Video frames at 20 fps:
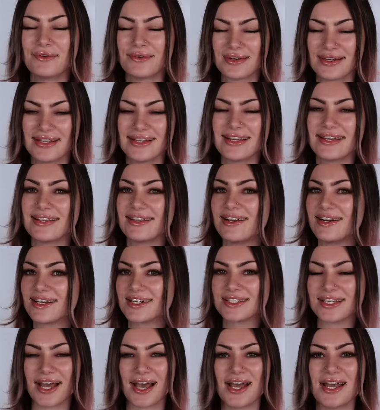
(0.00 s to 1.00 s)
really
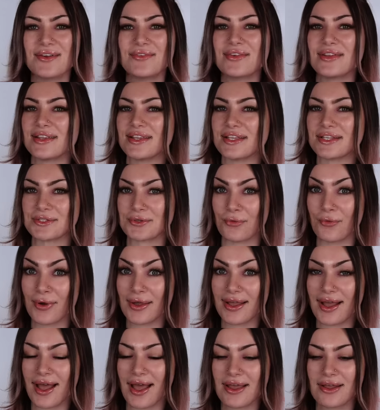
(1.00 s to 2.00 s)
long time in the
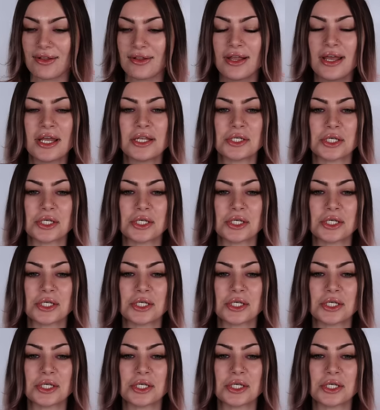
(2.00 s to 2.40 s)
toy aisle